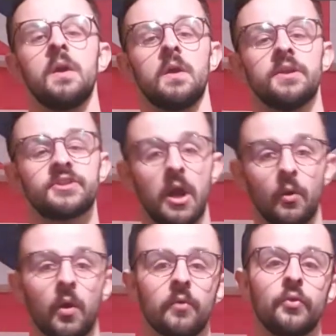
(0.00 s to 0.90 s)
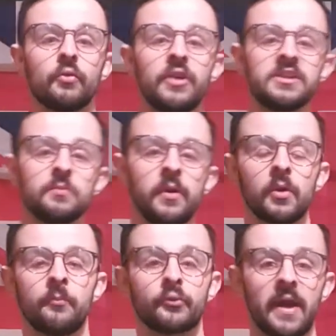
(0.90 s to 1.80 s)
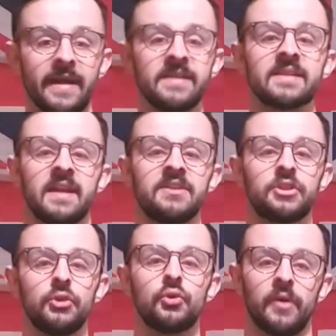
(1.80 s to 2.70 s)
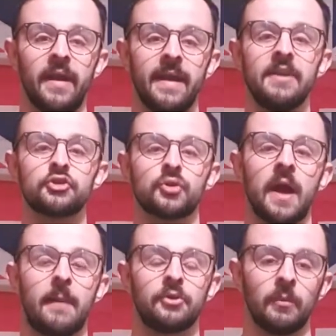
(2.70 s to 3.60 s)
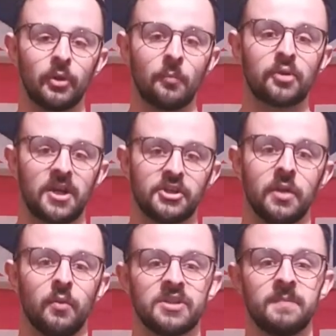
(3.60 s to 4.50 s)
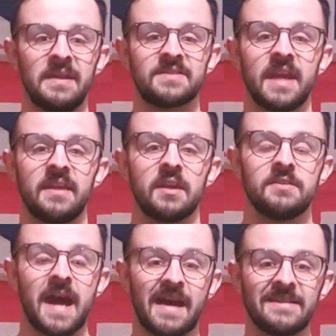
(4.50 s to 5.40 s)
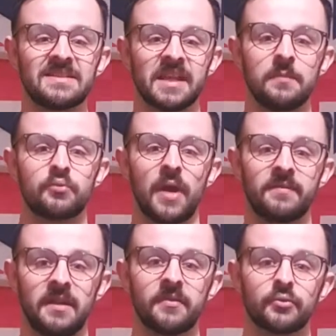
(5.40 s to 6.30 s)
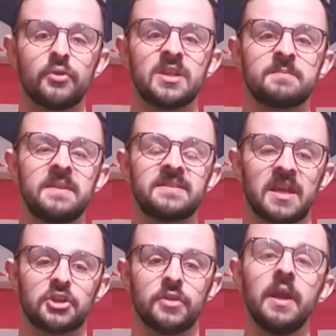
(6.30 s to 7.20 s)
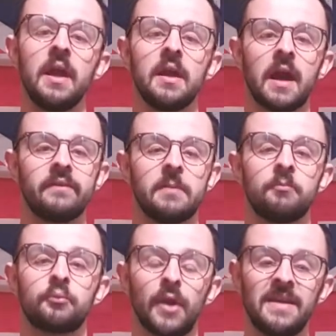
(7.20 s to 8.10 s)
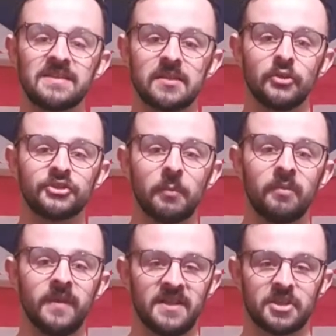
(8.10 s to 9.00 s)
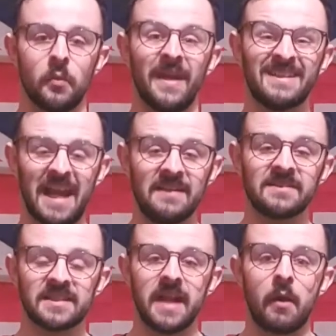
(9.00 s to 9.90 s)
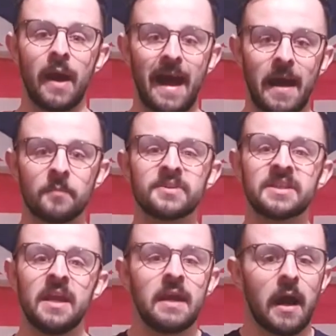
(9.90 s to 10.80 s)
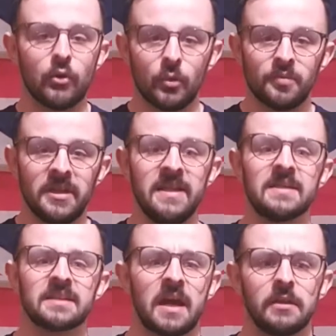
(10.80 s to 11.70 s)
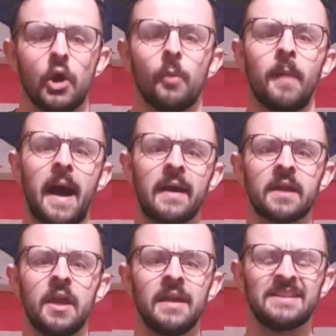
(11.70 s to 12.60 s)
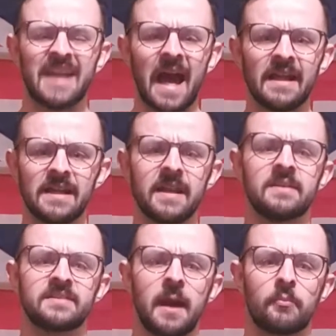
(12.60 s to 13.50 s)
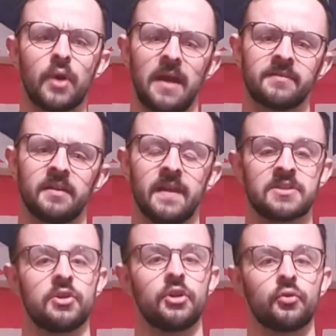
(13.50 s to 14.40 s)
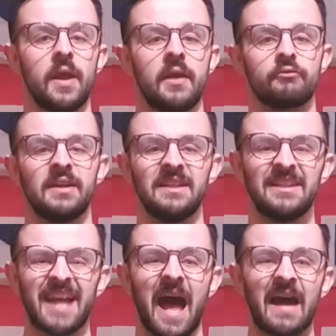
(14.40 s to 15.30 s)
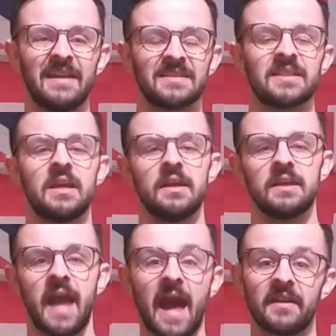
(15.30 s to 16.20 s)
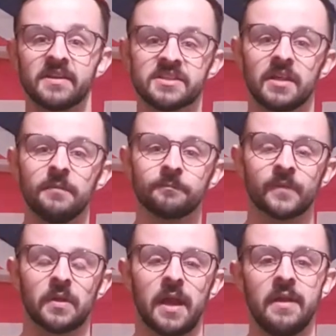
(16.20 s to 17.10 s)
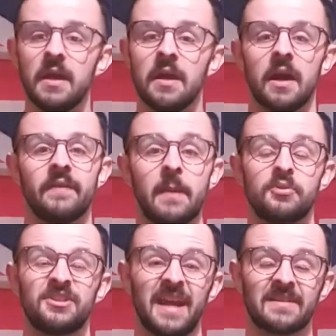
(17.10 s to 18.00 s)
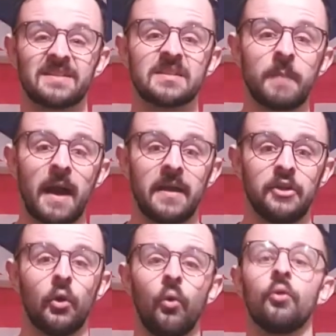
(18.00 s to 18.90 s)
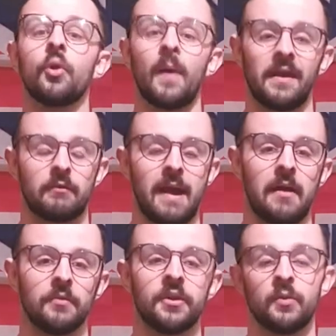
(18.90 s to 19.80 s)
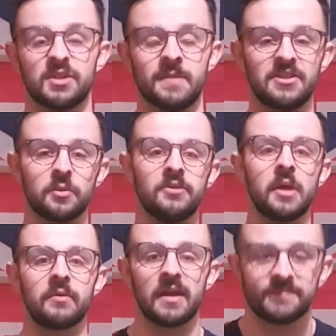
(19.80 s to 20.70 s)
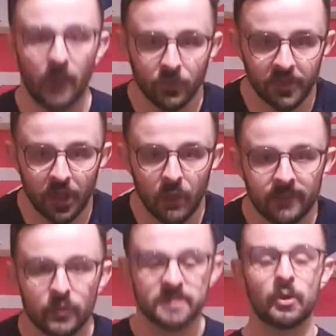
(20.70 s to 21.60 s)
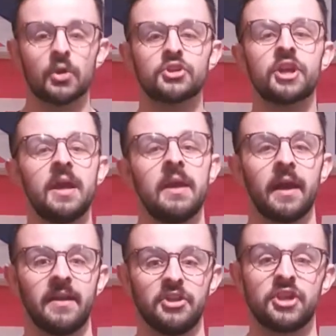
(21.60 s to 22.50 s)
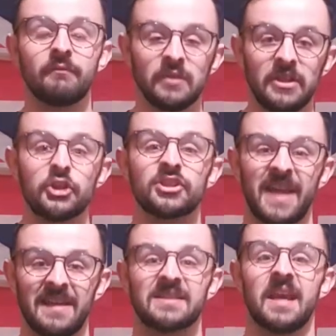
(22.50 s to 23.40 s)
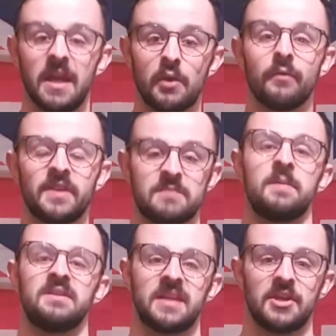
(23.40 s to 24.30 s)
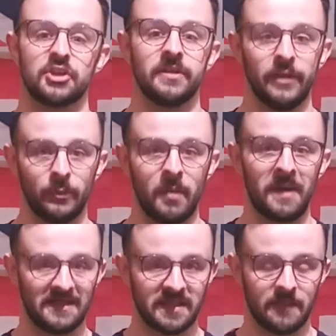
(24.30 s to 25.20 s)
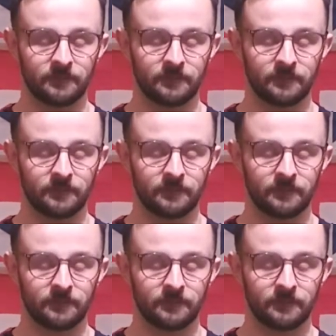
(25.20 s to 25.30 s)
So the reason we would brace is to create intra-abdominal pressure, which means taking a nice deep breath in through this midsection and then bracing on top of it. So we're tensing our abs, our obliques and our lower back tight against that breath, and that's going to create a really tight canister, okay, and that protects the spine all the way around, which means that we don't get folded over as much, and it generally just takes care of this midsection a little bit better.